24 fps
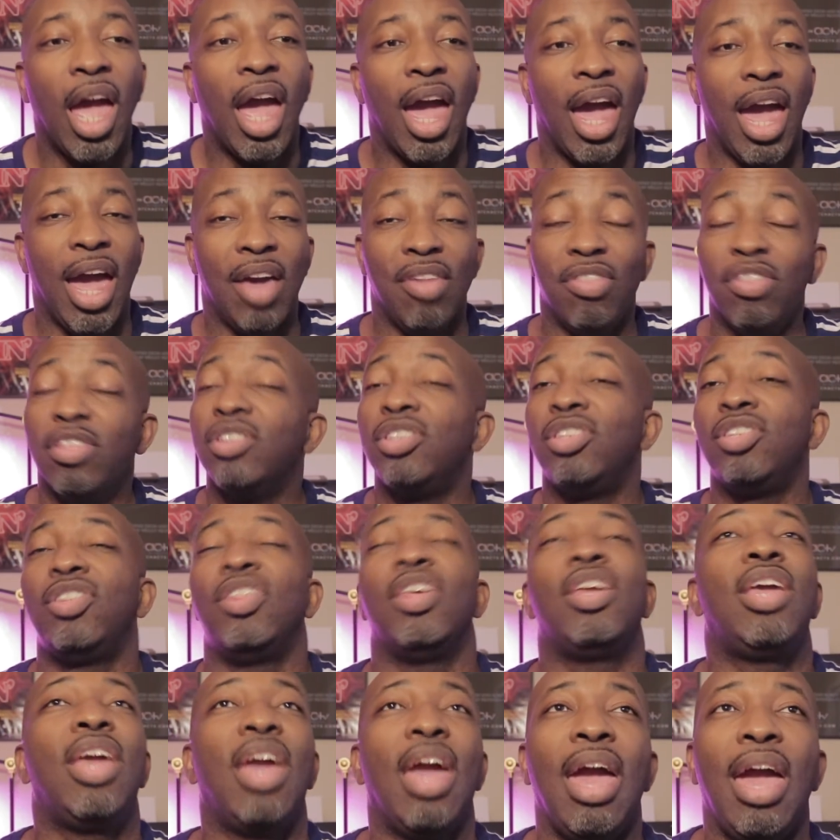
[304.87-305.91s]
And this is the
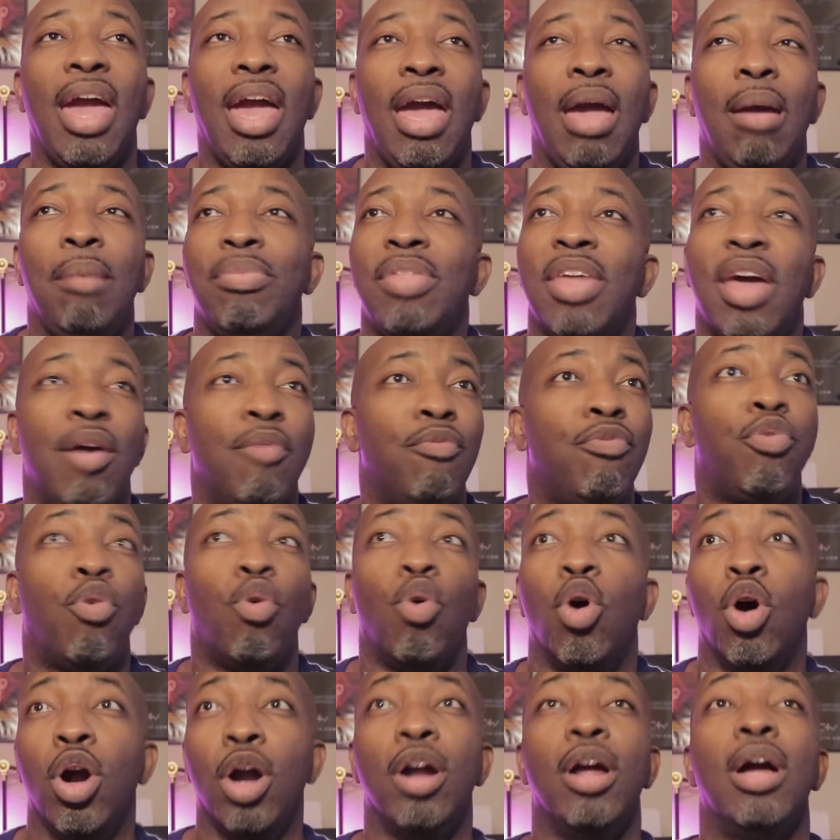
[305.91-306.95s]
game that
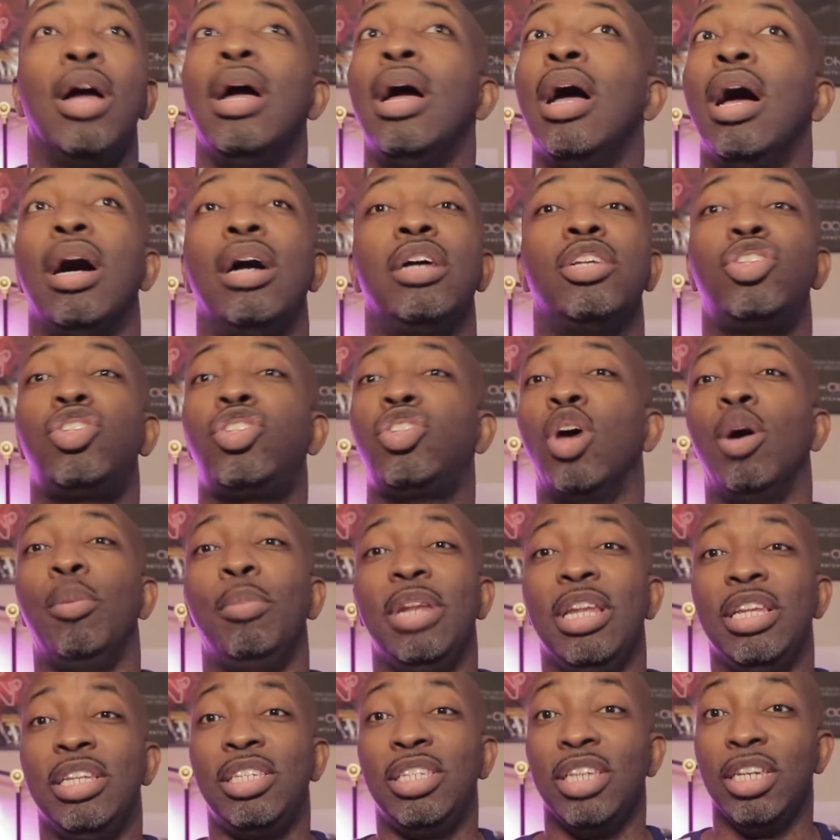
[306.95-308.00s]
for so
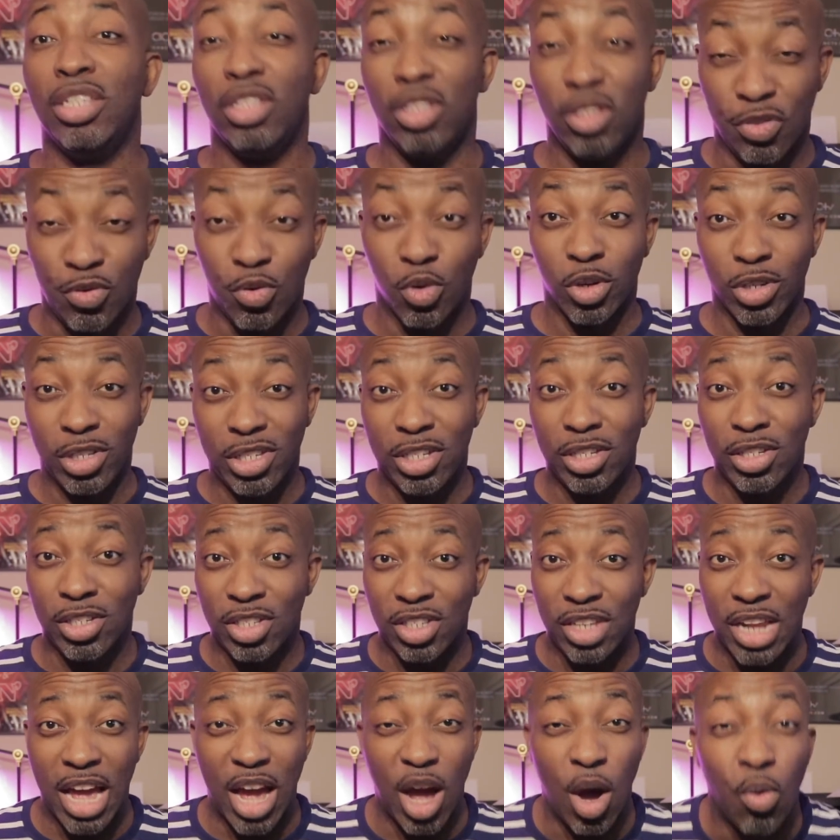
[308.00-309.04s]
many seasons, 4 seasons
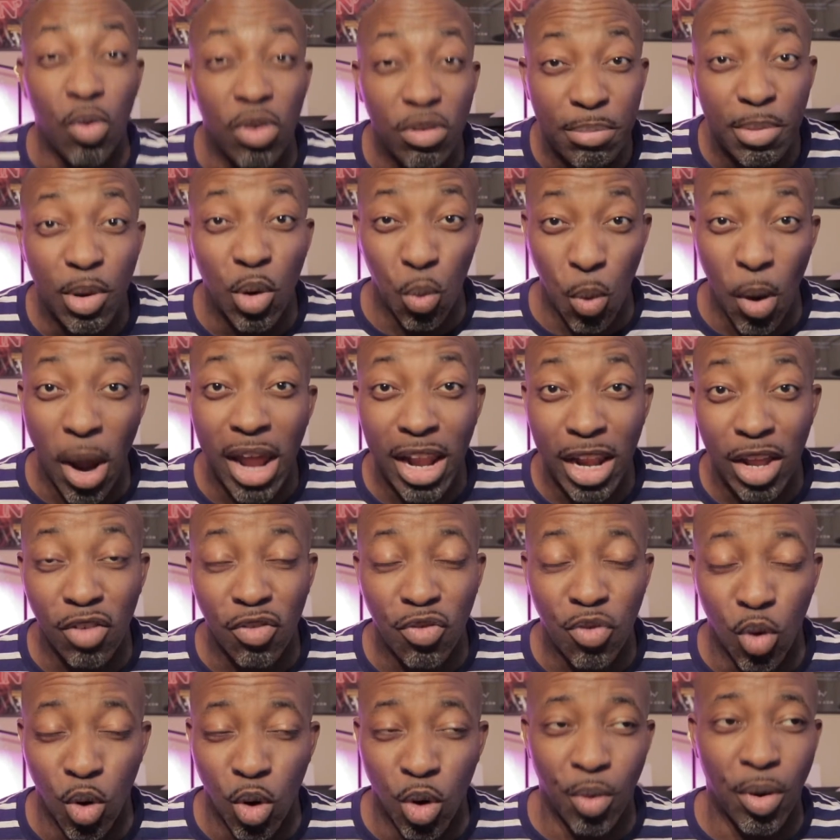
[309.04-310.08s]
now, we've been waiting
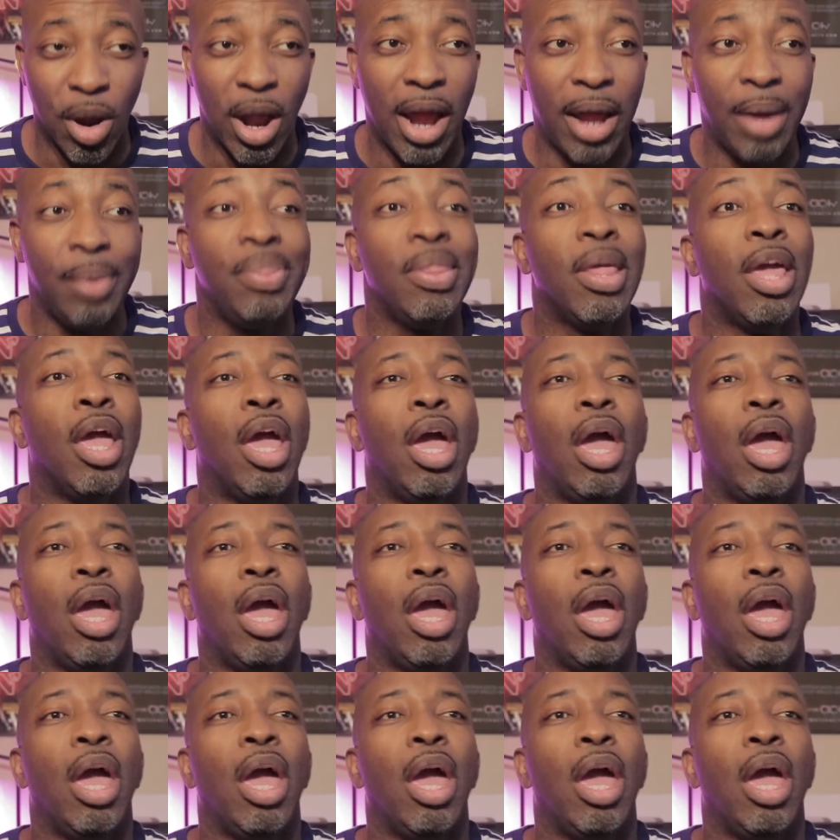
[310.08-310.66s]
for, right?